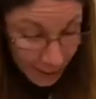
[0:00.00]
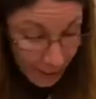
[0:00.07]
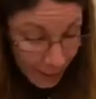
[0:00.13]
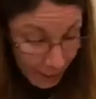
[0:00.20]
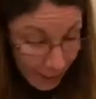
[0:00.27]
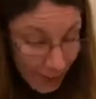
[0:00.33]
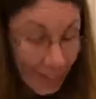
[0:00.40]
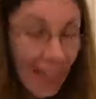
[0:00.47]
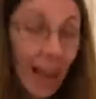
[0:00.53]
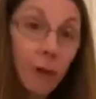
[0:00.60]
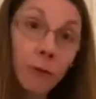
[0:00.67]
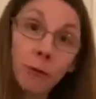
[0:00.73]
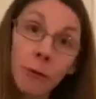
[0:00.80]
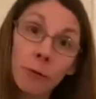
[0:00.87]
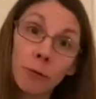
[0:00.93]
And the cat
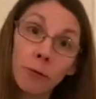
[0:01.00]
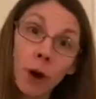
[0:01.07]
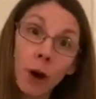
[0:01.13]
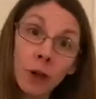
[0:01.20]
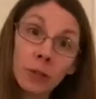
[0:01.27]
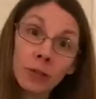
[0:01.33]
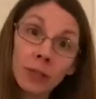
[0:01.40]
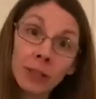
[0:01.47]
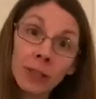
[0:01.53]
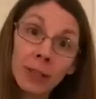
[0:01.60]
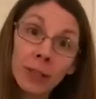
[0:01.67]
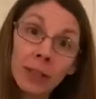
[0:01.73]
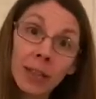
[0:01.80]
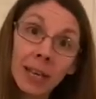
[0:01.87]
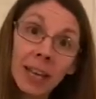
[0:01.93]
from France
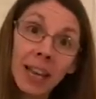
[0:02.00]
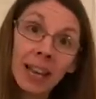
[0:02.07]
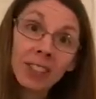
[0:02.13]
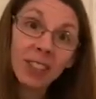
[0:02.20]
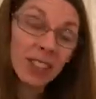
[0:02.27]
liked to